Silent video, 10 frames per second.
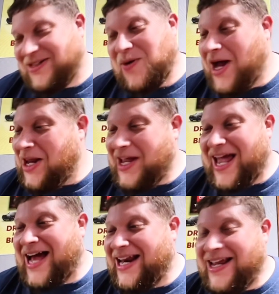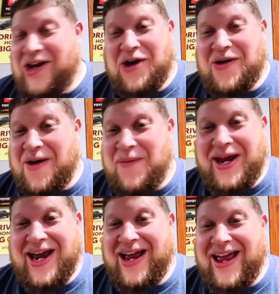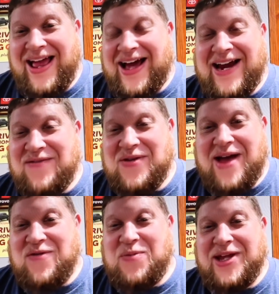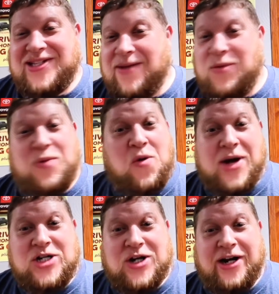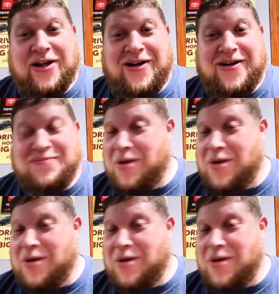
the way I look at it. You know, I mean, I I have, I have a place, something to pull my trailer,